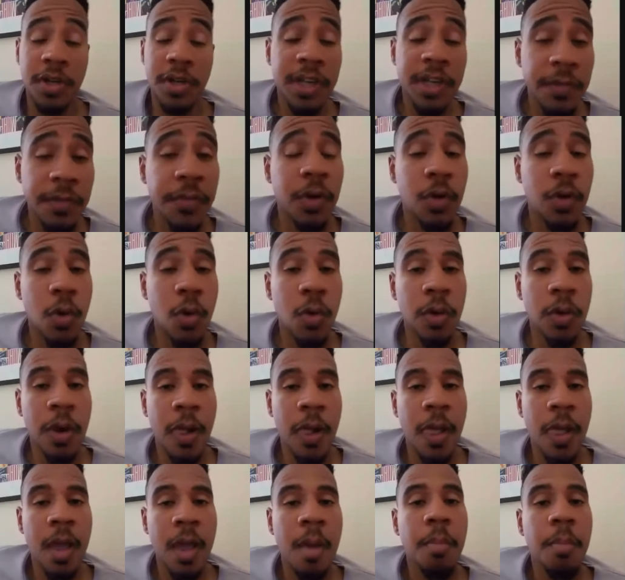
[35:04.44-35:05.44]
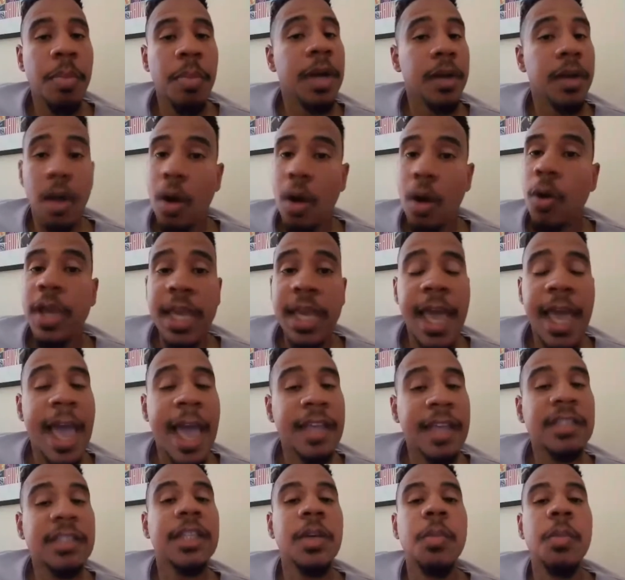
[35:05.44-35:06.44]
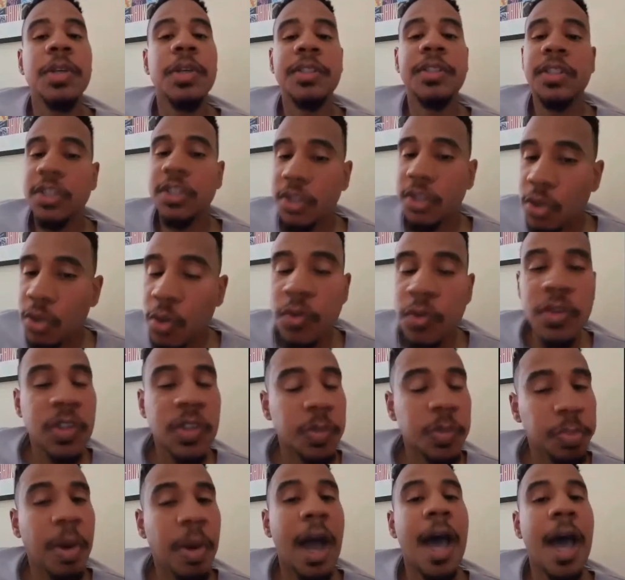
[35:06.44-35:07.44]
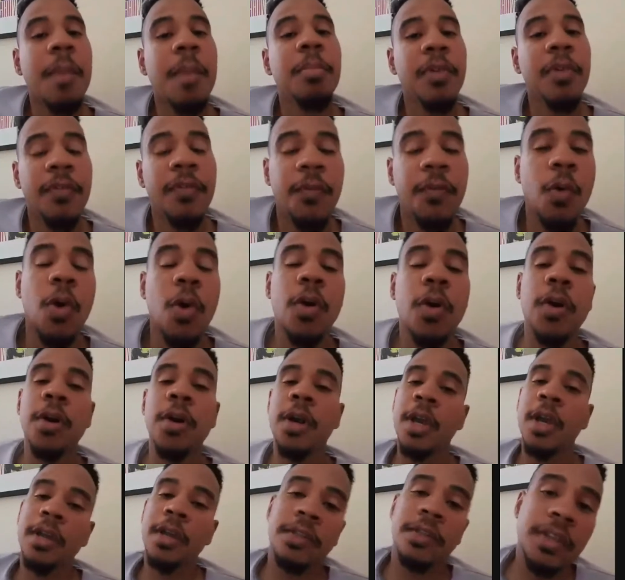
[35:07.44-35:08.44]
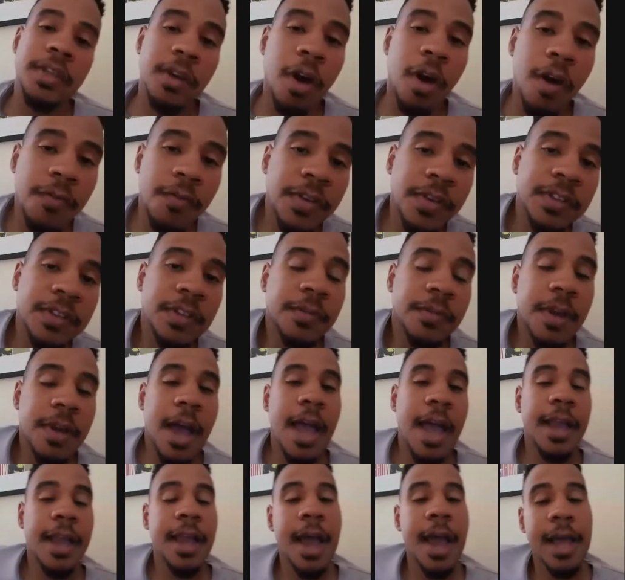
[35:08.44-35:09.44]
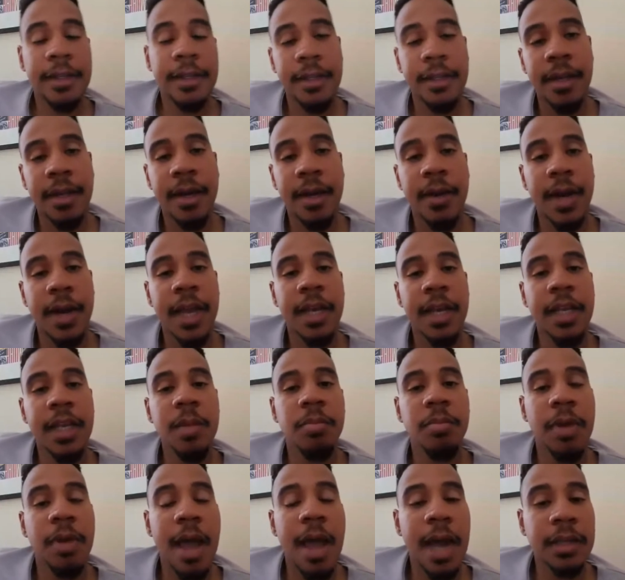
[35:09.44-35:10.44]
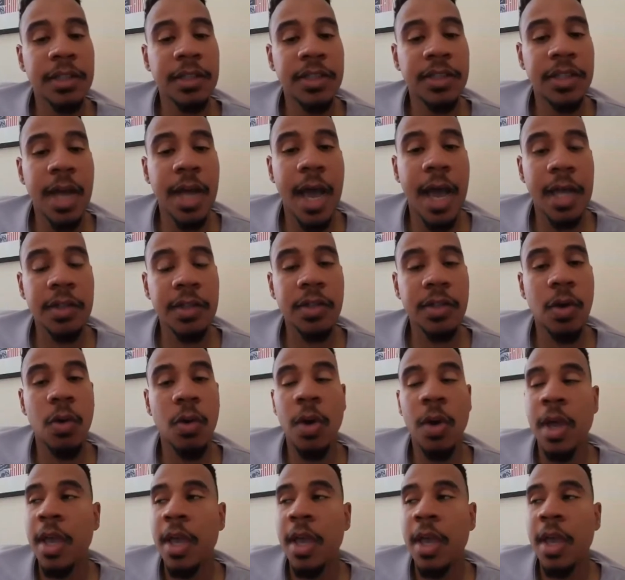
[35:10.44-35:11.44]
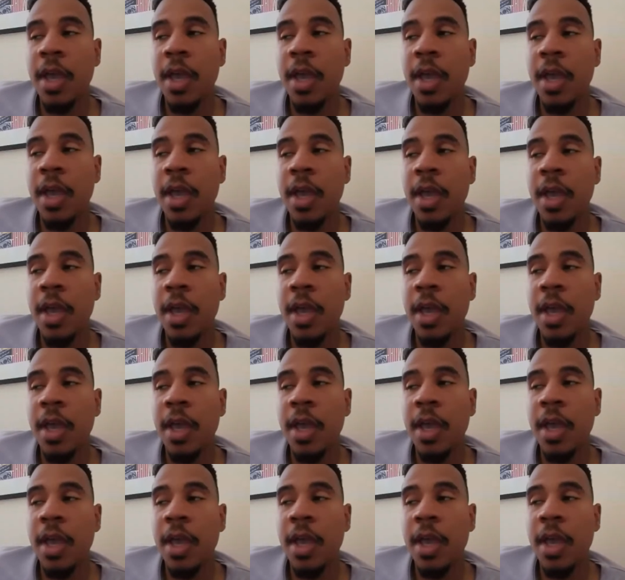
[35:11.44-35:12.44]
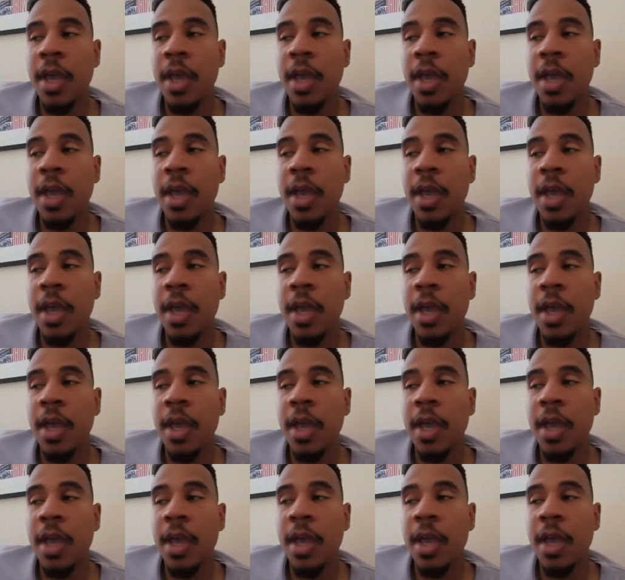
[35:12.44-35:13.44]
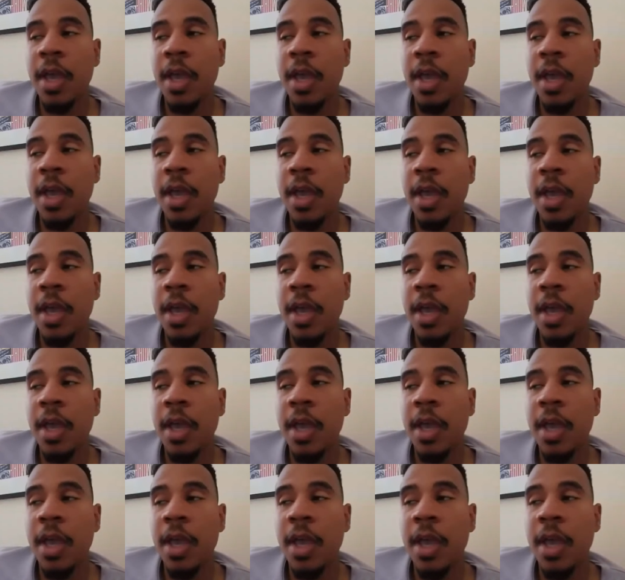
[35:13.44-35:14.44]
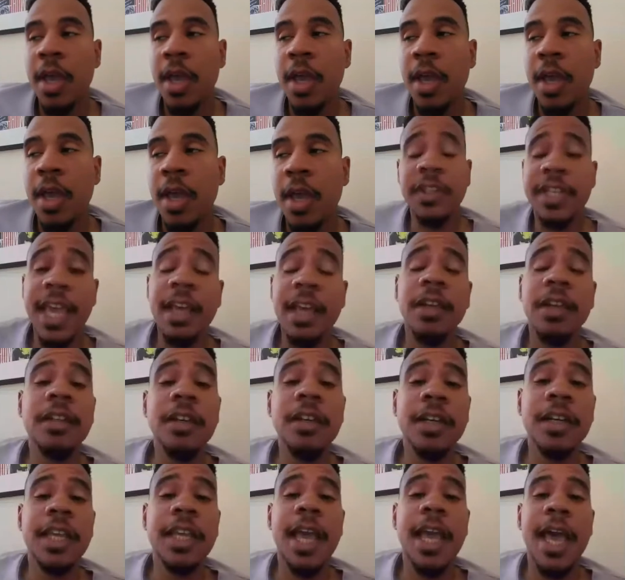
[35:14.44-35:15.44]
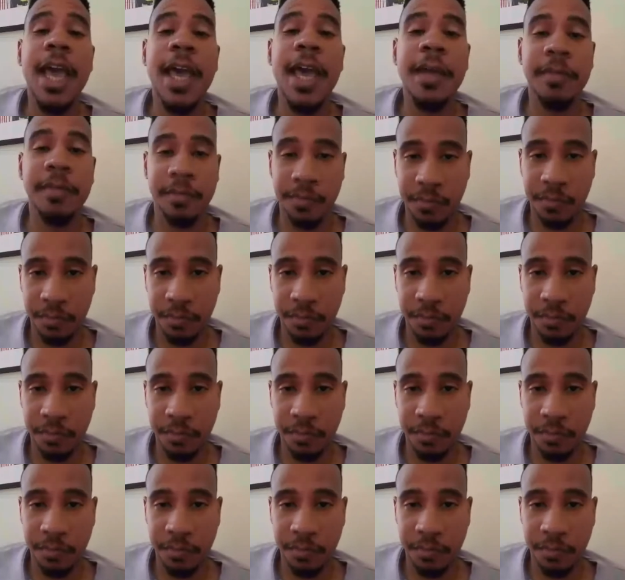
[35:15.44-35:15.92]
difficult. But no, he actually was to the spot before the offensive guy got there, and he blocked the shot. So very impressive. And if you take a look at